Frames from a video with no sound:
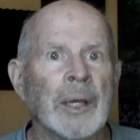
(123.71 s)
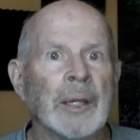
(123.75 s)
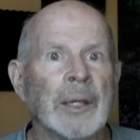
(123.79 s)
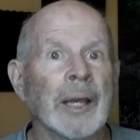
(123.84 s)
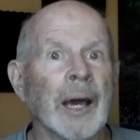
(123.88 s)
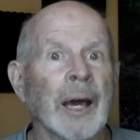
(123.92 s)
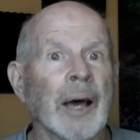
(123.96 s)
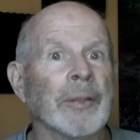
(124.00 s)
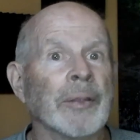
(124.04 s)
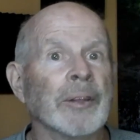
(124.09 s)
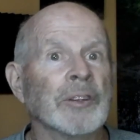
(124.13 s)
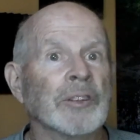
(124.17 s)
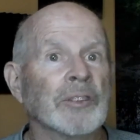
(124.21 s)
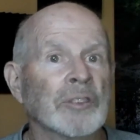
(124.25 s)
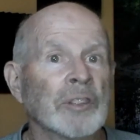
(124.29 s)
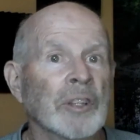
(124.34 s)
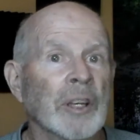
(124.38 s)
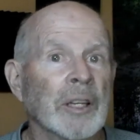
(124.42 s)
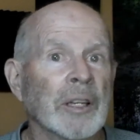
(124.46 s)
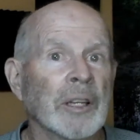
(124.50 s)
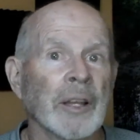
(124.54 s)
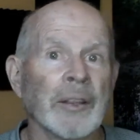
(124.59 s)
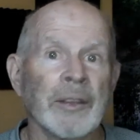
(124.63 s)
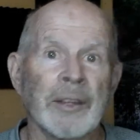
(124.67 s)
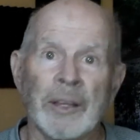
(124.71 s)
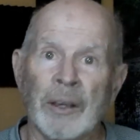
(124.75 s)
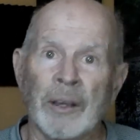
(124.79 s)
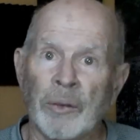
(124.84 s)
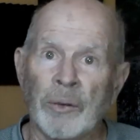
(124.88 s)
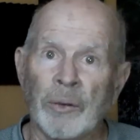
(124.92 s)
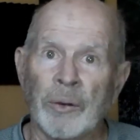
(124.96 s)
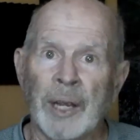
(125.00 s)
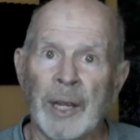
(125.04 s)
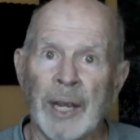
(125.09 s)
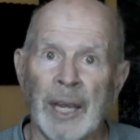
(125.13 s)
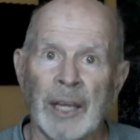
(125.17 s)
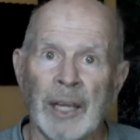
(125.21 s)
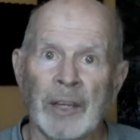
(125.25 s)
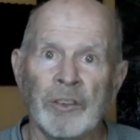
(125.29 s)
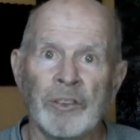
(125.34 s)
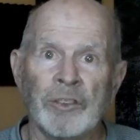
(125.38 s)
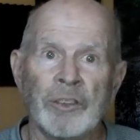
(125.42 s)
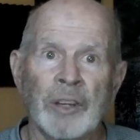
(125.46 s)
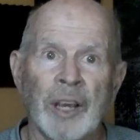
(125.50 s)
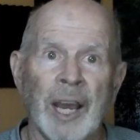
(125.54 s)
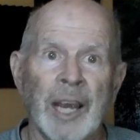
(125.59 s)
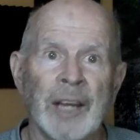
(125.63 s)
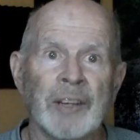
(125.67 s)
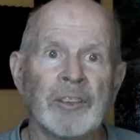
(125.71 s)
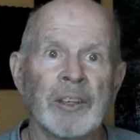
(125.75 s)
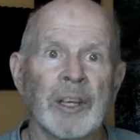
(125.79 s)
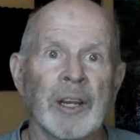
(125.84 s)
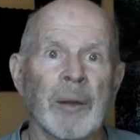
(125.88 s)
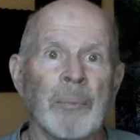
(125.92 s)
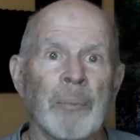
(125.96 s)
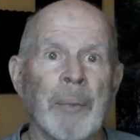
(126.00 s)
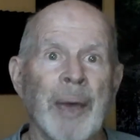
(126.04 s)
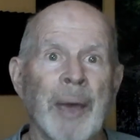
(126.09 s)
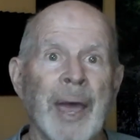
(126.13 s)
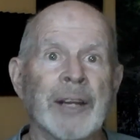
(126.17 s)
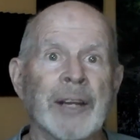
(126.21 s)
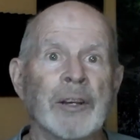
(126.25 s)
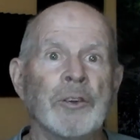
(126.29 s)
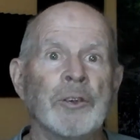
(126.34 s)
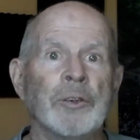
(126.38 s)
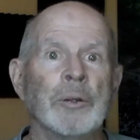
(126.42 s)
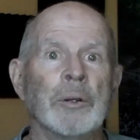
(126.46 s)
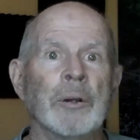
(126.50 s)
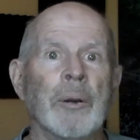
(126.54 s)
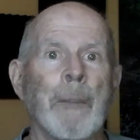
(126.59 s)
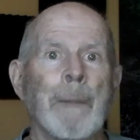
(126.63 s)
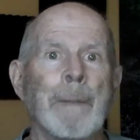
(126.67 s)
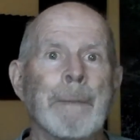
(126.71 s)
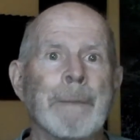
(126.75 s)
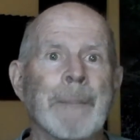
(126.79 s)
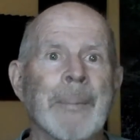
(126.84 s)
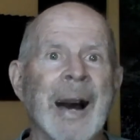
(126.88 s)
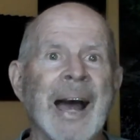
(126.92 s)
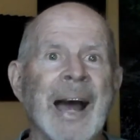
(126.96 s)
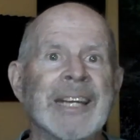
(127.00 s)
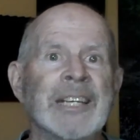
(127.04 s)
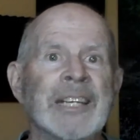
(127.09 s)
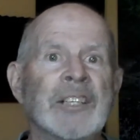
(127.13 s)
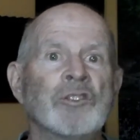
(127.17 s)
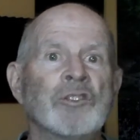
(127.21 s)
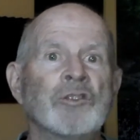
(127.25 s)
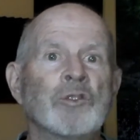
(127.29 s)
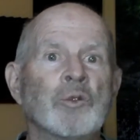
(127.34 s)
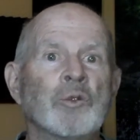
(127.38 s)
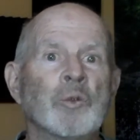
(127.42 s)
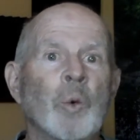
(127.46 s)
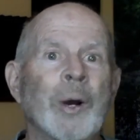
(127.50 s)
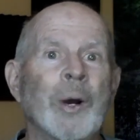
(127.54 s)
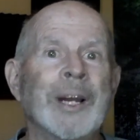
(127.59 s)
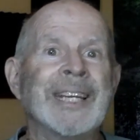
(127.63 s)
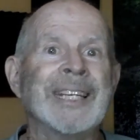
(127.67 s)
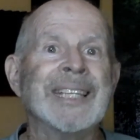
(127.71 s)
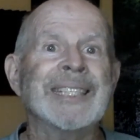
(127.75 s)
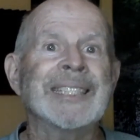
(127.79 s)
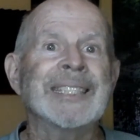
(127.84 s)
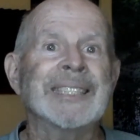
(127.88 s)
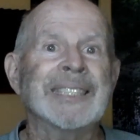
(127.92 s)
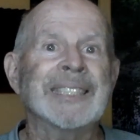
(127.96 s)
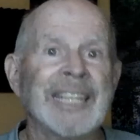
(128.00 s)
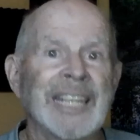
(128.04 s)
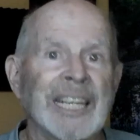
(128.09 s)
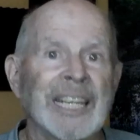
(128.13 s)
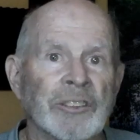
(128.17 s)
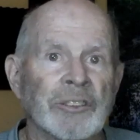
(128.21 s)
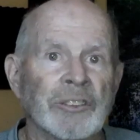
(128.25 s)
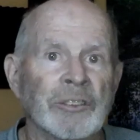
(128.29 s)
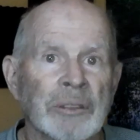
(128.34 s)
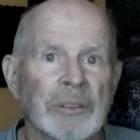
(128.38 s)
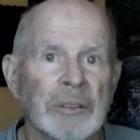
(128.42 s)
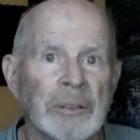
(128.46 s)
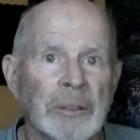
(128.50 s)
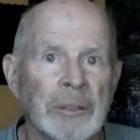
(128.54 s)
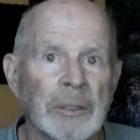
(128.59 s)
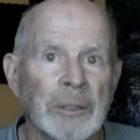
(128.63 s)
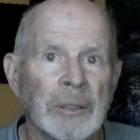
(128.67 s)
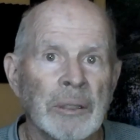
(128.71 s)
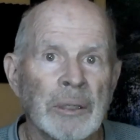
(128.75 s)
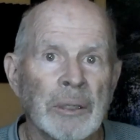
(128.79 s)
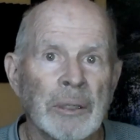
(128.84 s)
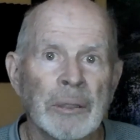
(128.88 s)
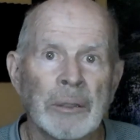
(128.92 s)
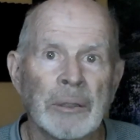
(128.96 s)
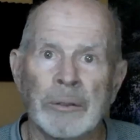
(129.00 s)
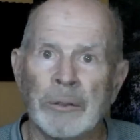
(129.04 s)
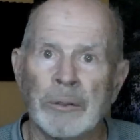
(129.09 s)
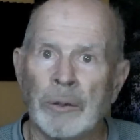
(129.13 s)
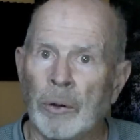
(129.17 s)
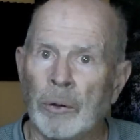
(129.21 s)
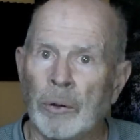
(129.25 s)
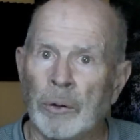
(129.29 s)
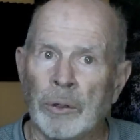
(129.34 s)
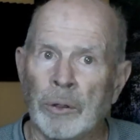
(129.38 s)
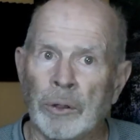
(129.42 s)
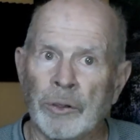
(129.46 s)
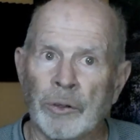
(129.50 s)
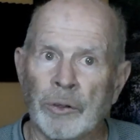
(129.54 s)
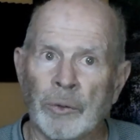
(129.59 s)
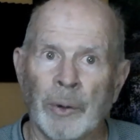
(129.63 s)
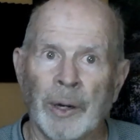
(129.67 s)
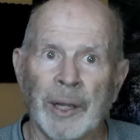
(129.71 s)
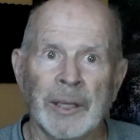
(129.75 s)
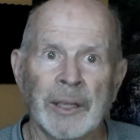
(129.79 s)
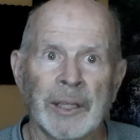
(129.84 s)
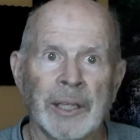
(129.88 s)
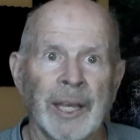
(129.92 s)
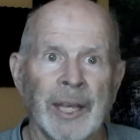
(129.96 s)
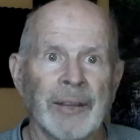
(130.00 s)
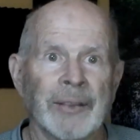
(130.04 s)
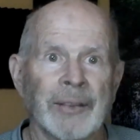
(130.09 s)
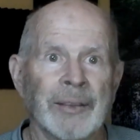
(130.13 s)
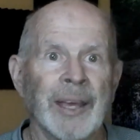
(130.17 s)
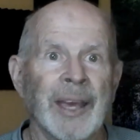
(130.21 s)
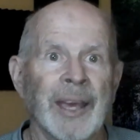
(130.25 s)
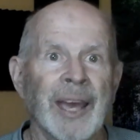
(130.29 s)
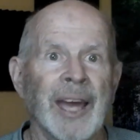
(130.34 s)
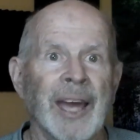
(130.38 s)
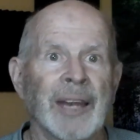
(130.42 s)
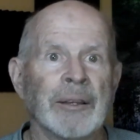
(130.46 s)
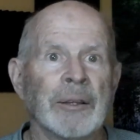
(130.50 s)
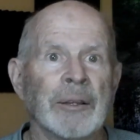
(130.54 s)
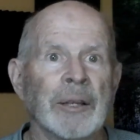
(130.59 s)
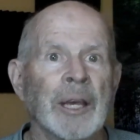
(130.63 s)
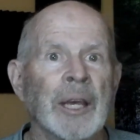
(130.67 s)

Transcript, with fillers: Now, the sun, on the other hand, shines at a magnitude of -26. Don't look directly at that.